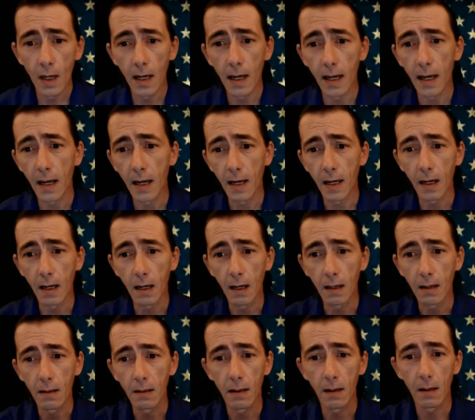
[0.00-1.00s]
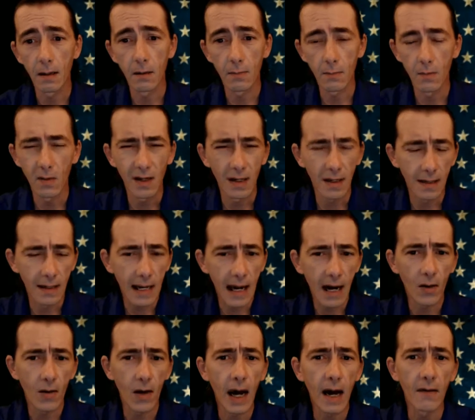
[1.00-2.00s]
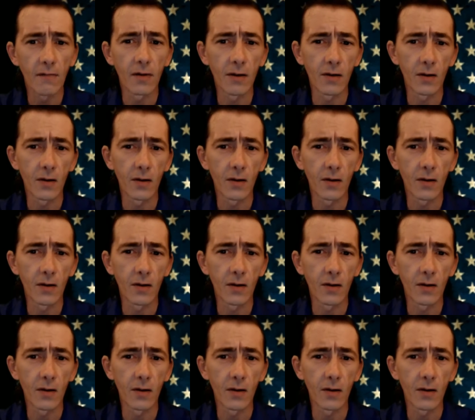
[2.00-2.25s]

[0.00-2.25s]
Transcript: and now having